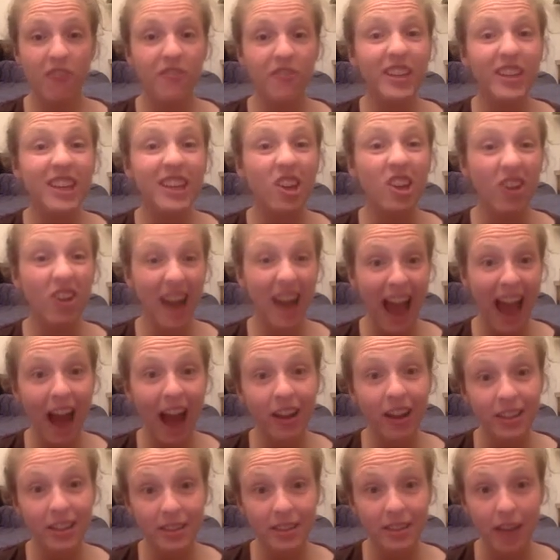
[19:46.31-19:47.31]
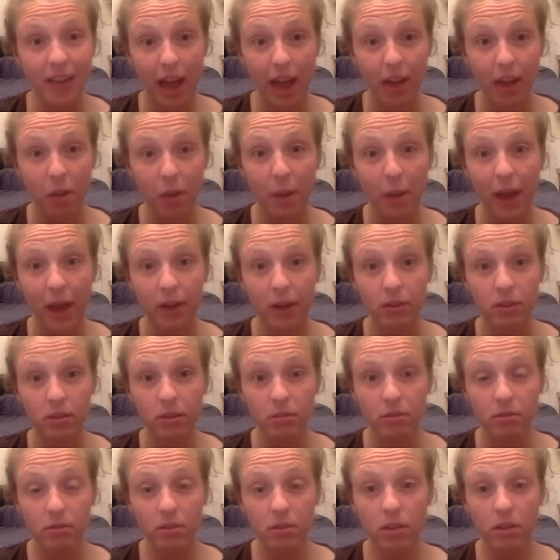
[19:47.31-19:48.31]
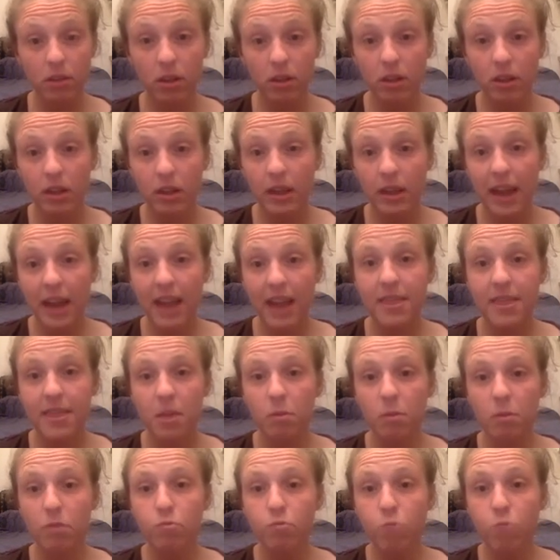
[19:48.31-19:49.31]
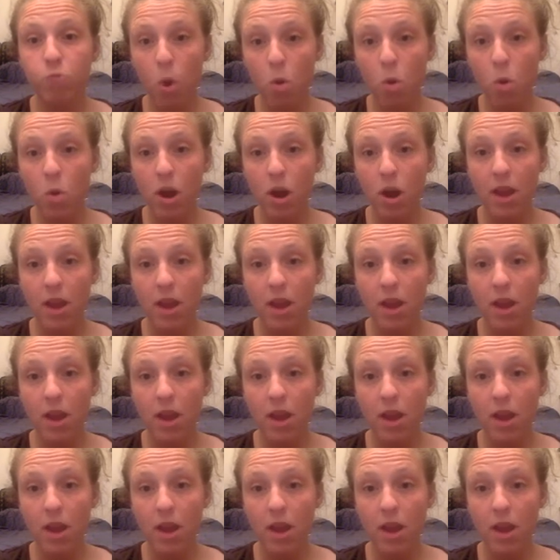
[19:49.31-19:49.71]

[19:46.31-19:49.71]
figure X tile pattern. And then we wrote